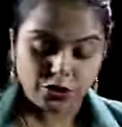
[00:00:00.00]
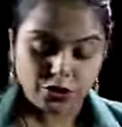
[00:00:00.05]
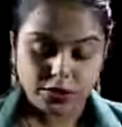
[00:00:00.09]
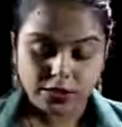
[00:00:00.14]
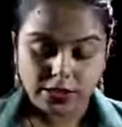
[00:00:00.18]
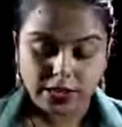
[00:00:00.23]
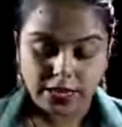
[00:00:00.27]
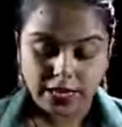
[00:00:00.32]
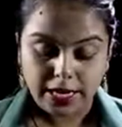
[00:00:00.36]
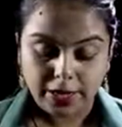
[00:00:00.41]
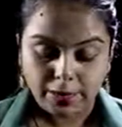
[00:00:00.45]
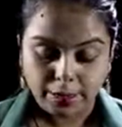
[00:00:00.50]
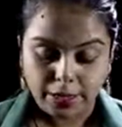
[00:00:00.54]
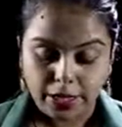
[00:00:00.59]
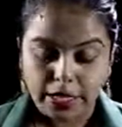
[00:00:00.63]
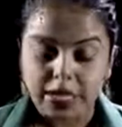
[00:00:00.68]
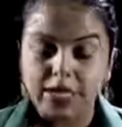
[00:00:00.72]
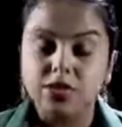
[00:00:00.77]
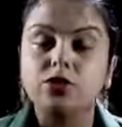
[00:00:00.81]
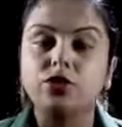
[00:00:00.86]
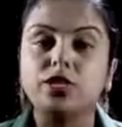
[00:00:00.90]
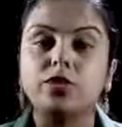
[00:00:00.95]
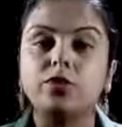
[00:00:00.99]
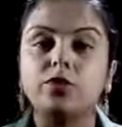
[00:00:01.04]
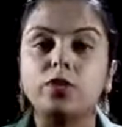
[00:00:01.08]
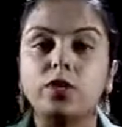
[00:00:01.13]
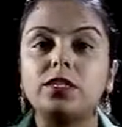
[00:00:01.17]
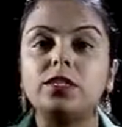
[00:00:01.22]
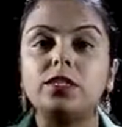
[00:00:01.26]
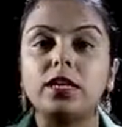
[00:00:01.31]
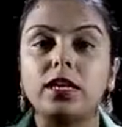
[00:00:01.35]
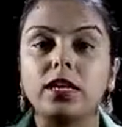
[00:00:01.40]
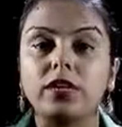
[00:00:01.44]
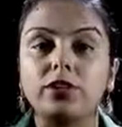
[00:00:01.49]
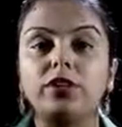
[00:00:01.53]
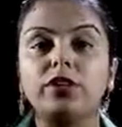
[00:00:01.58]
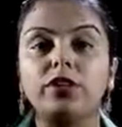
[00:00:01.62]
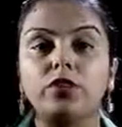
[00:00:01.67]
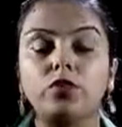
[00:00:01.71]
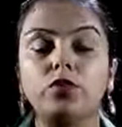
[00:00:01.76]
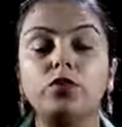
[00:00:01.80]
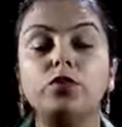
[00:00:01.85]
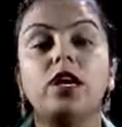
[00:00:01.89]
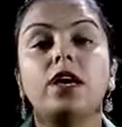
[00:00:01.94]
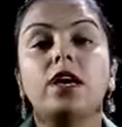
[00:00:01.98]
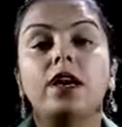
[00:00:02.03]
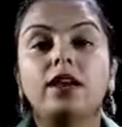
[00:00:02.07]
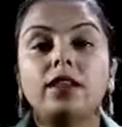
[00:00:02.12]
steam engine was introduced,